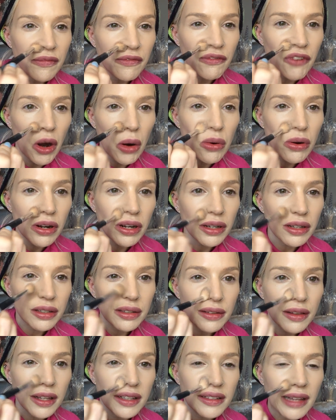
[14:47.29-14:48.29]

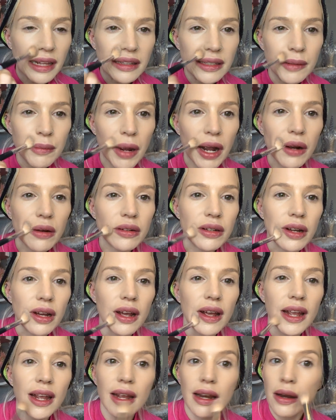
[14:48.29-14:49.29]
focus the setting
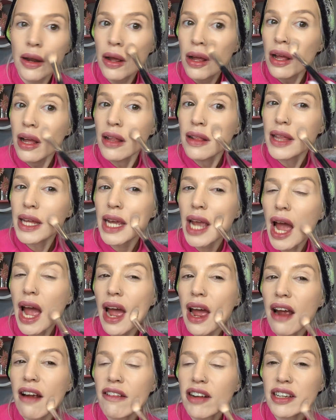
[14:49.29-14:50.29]
powder in the
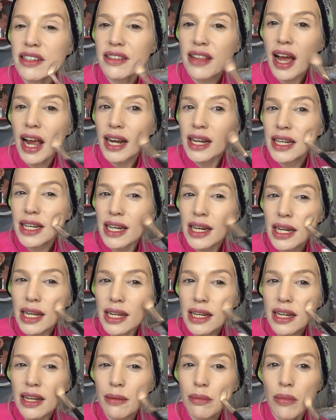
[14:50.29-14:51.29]
areas that I
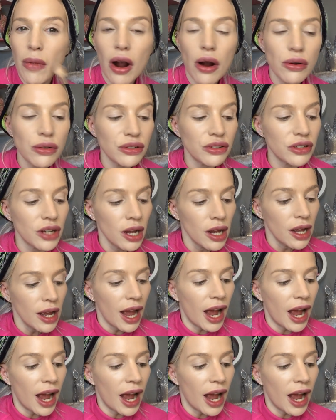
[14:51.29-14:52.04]
need it most.